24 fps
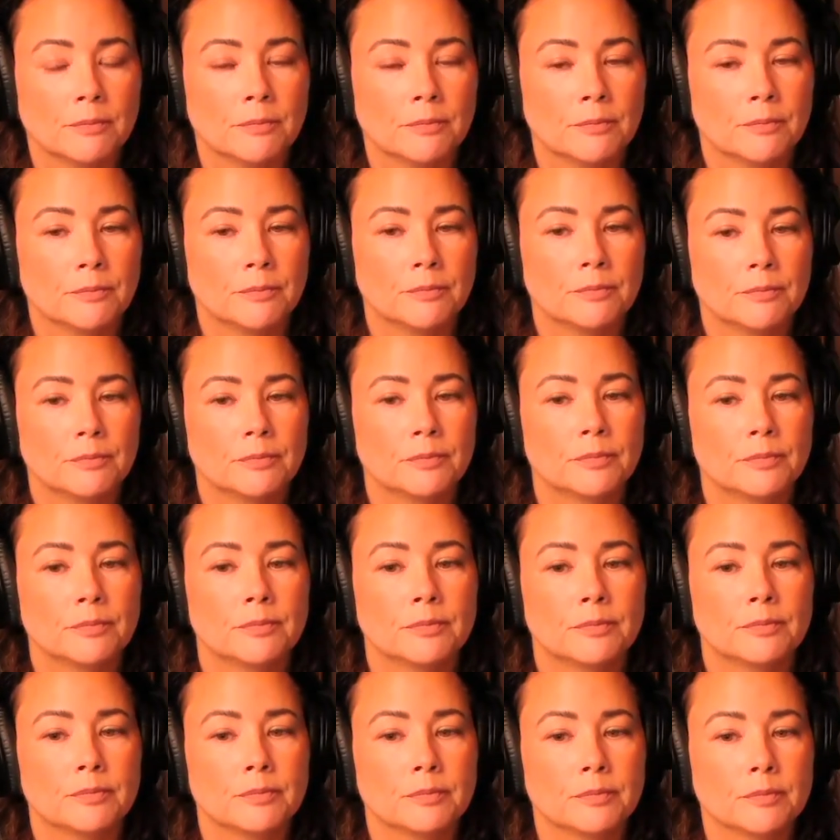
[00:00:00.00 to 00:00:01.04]

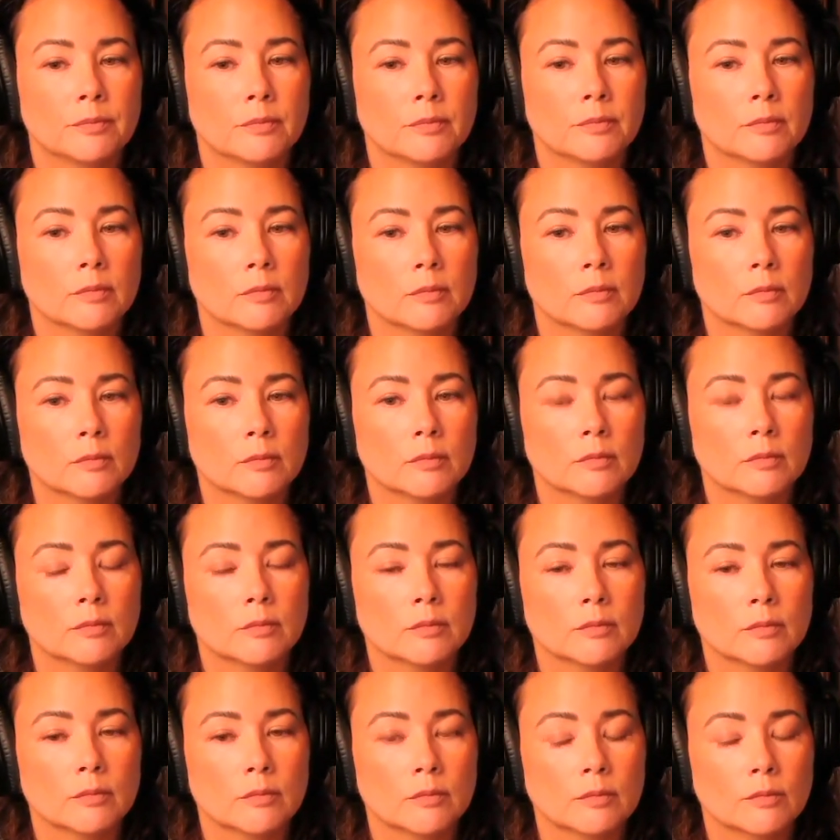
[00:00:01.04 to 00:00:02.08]

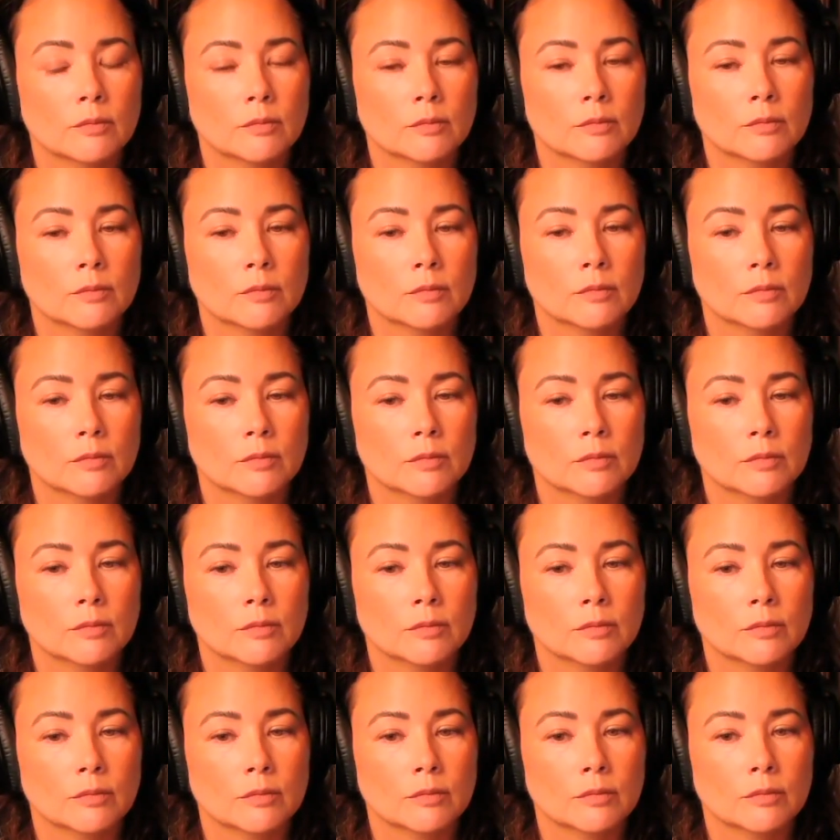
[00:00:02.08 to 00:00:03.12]

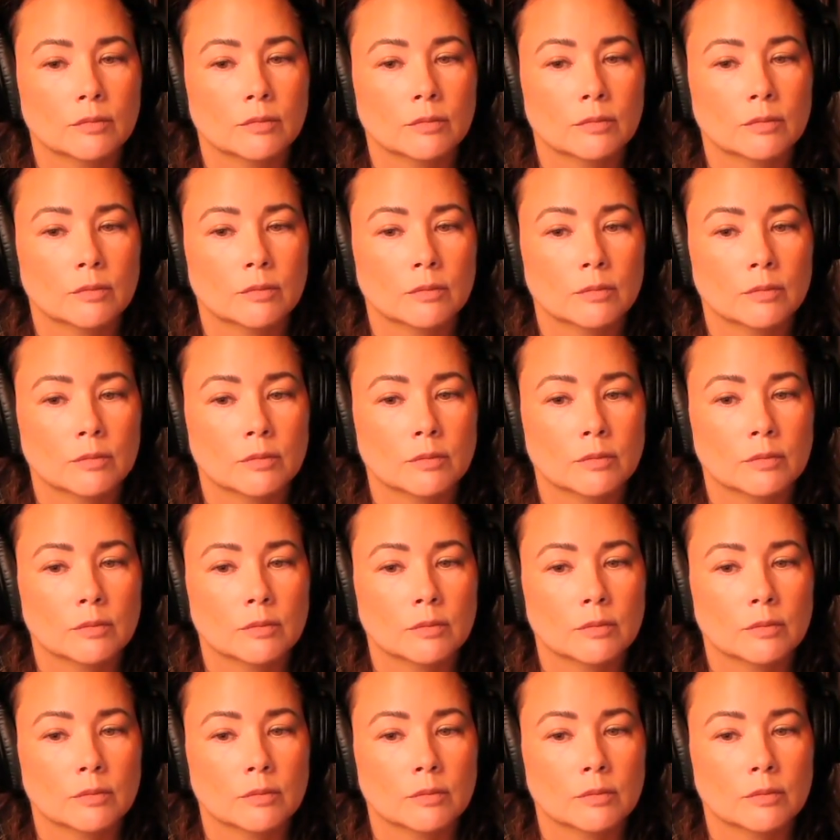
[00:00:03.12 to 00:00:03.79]
This person isn't speaking.